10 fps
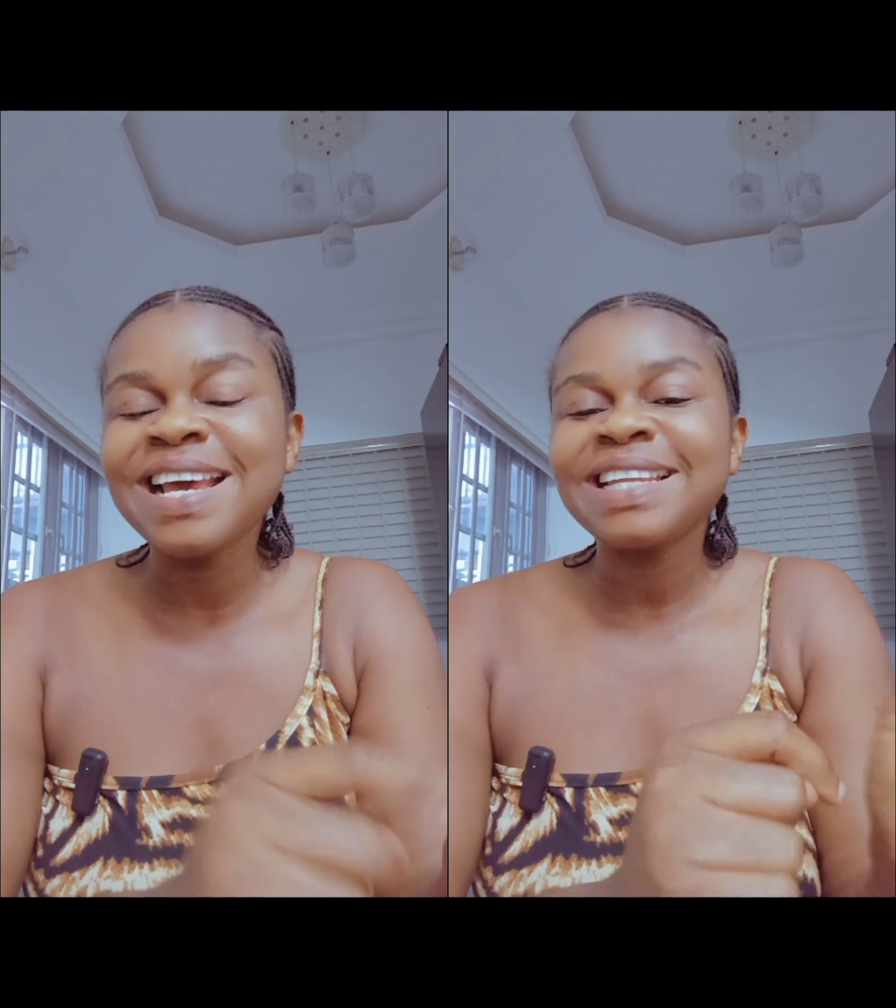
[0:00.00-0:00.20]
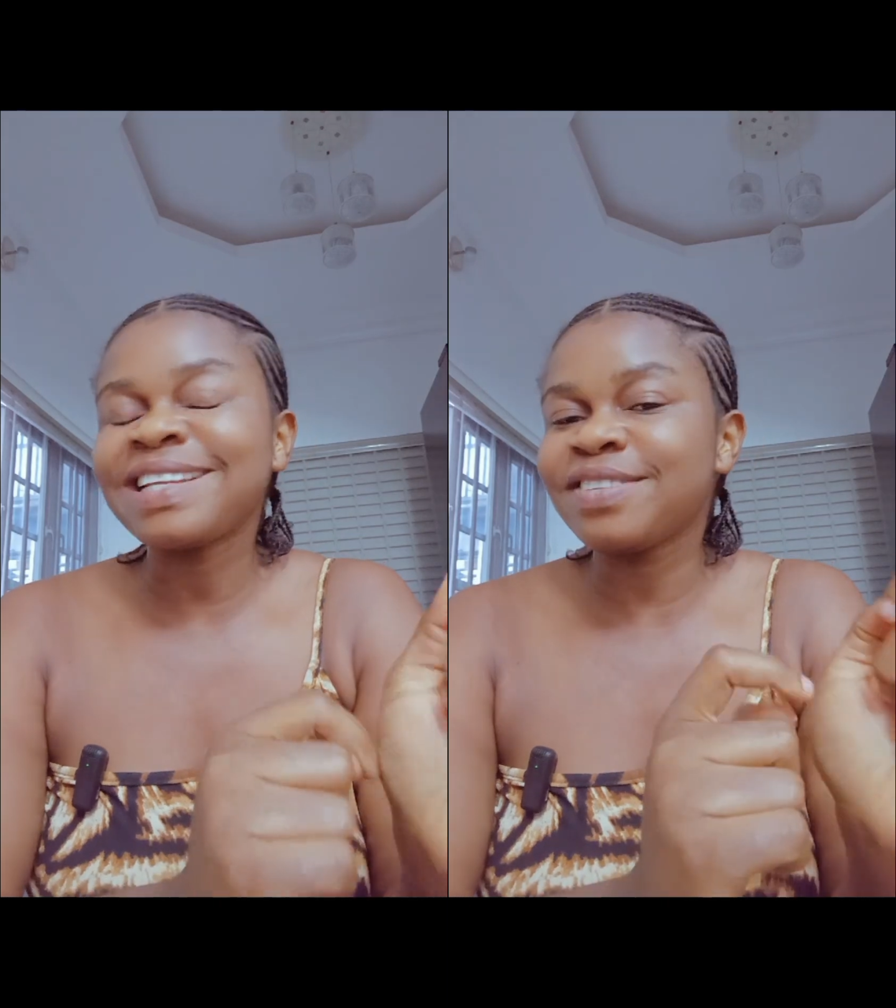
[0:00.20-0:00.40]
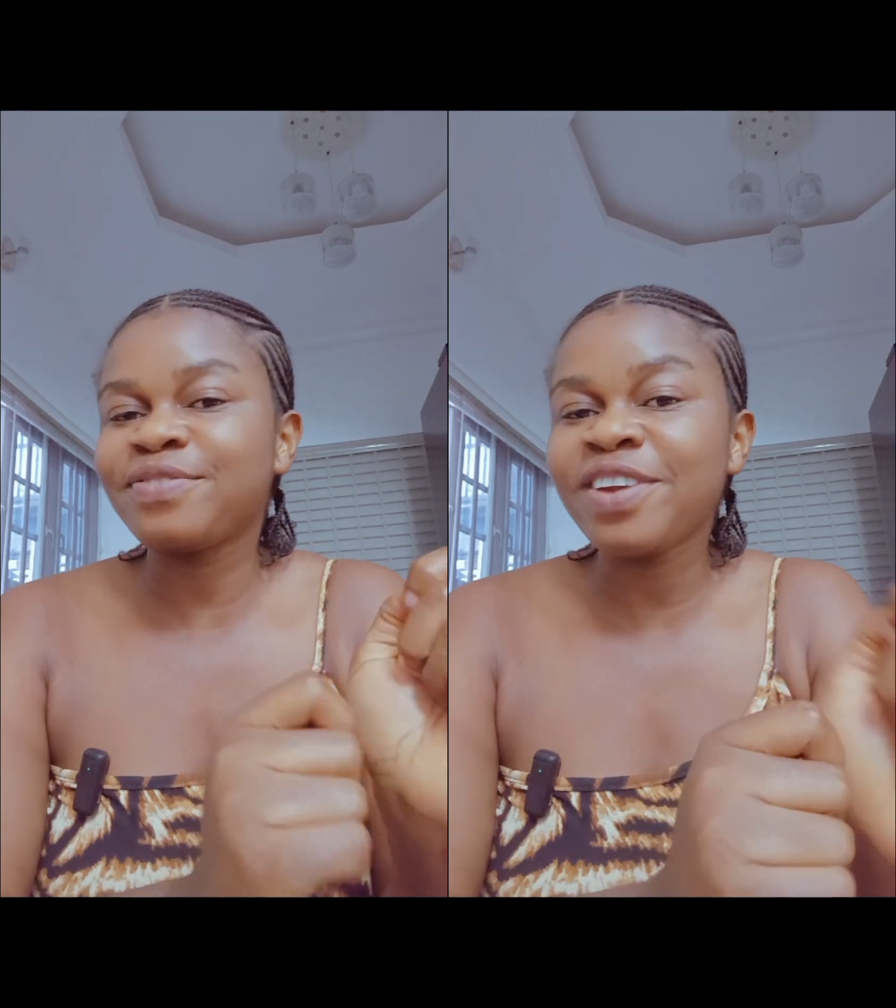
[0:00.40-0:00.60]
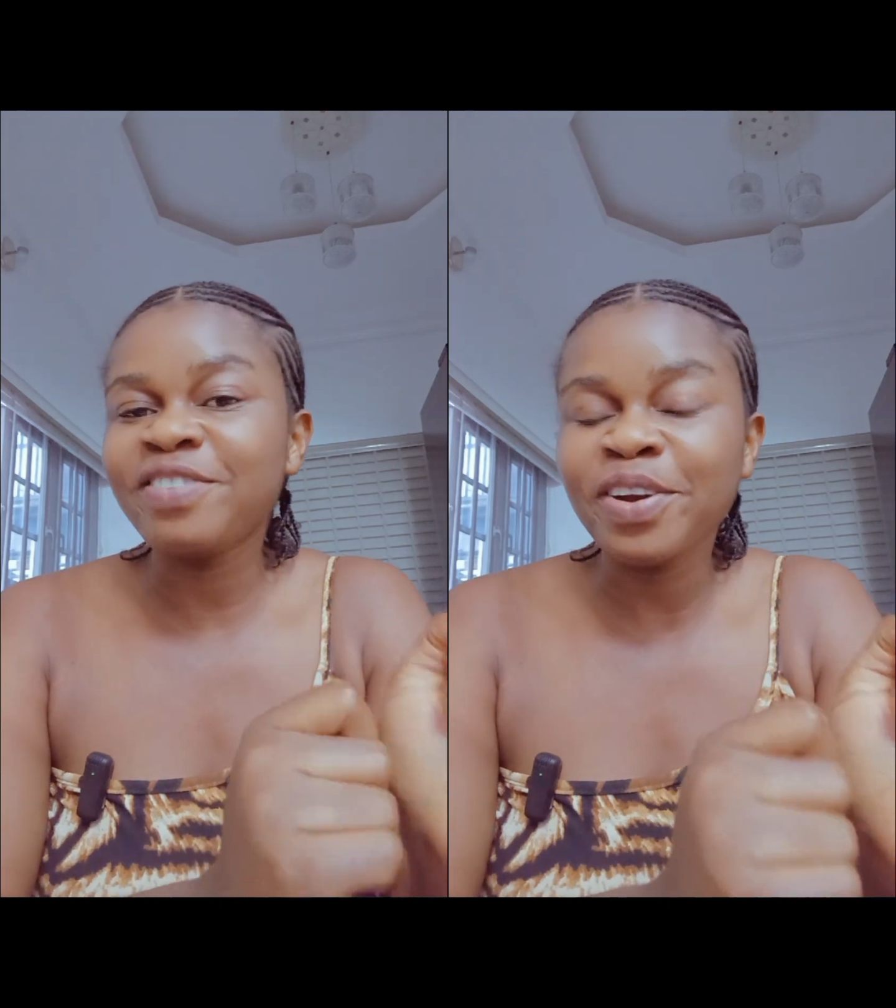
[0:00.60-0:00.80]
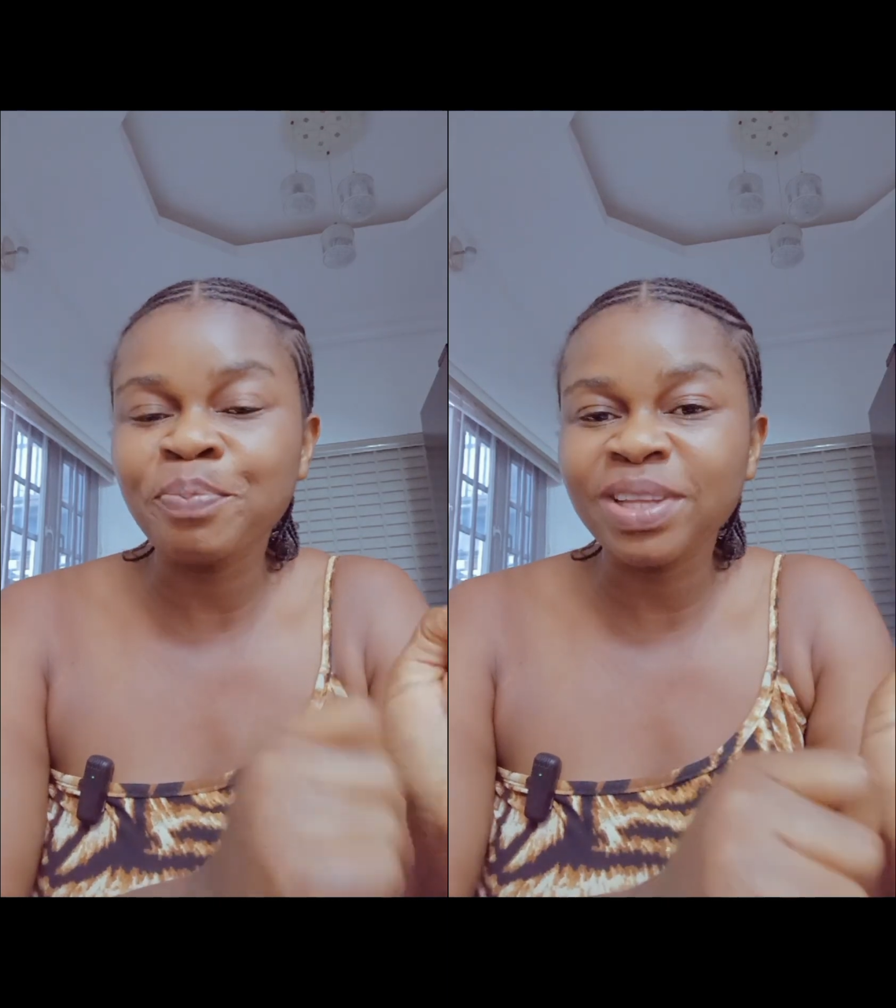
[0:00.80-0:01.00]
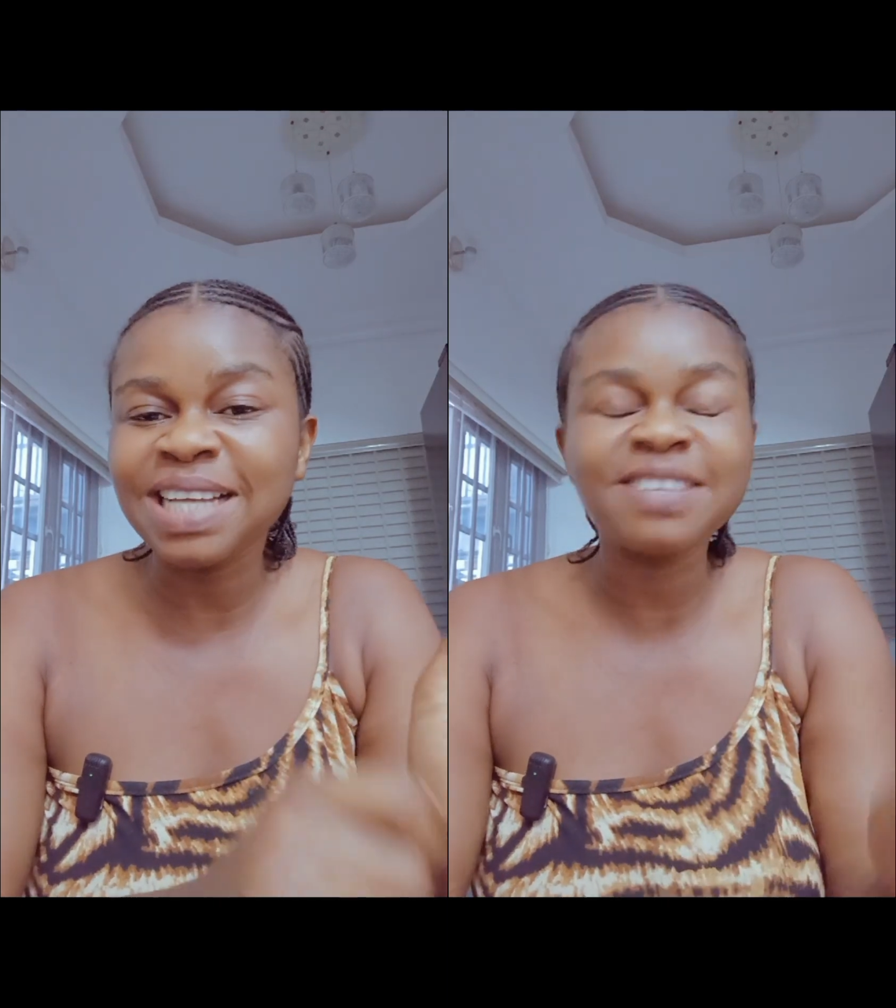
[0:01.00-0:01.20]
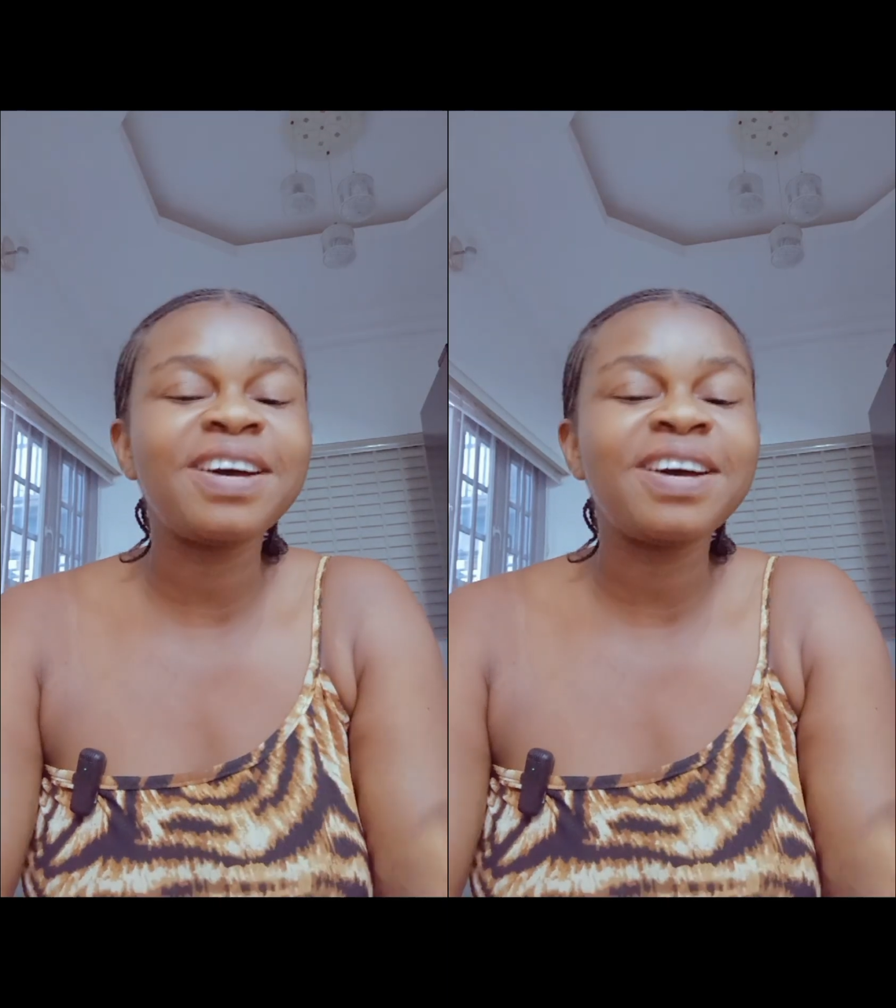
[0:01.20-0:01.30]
That is very, very important.